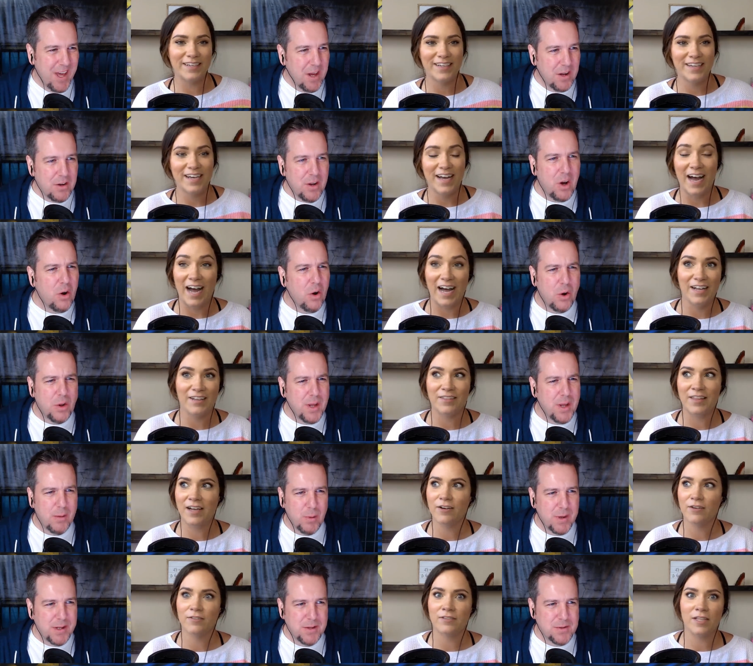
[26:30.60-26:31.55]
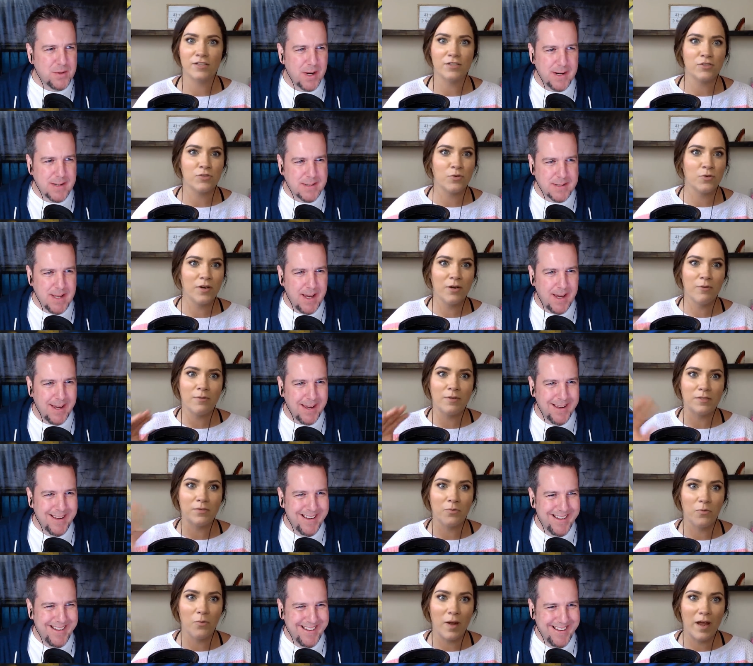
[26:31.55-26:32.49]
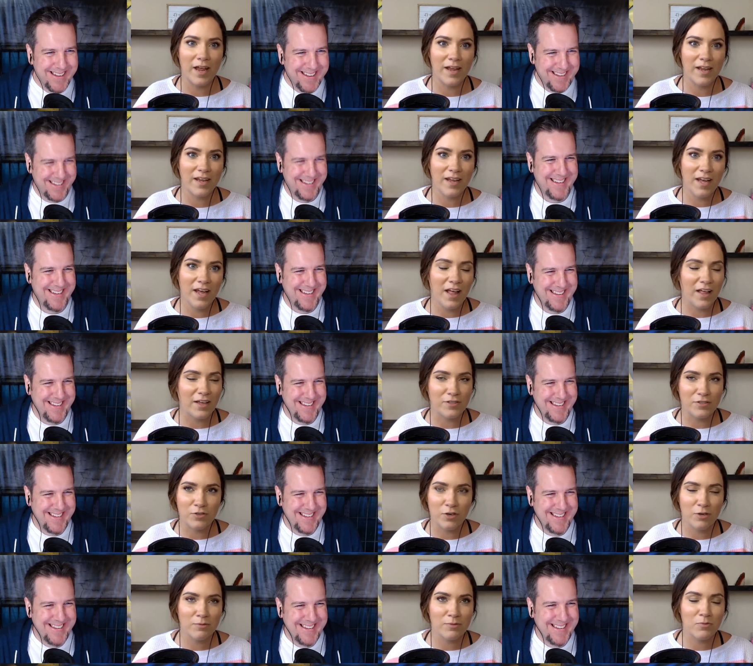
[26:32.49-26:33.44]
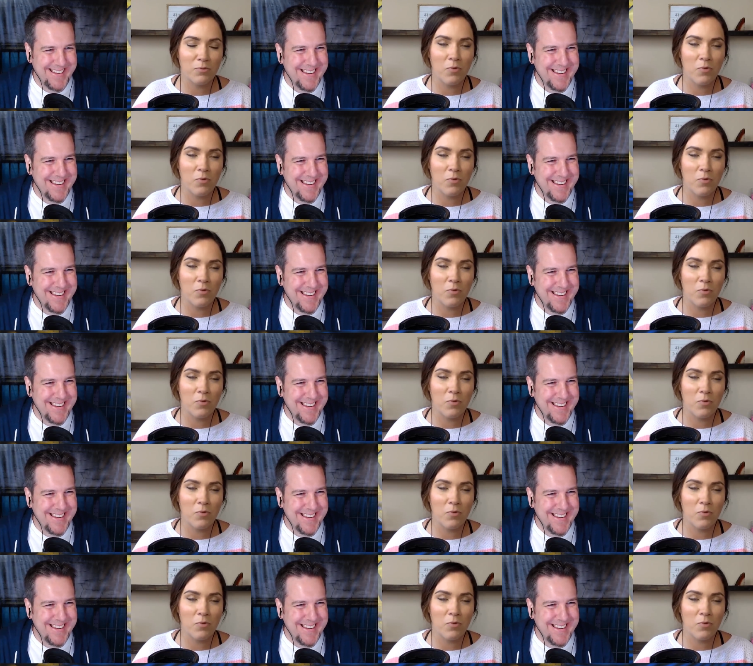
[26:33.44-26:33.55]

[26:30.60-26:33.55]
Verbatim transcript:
Speaker 1: I, no, that, hold on. What are you trying to say? Way, a story was way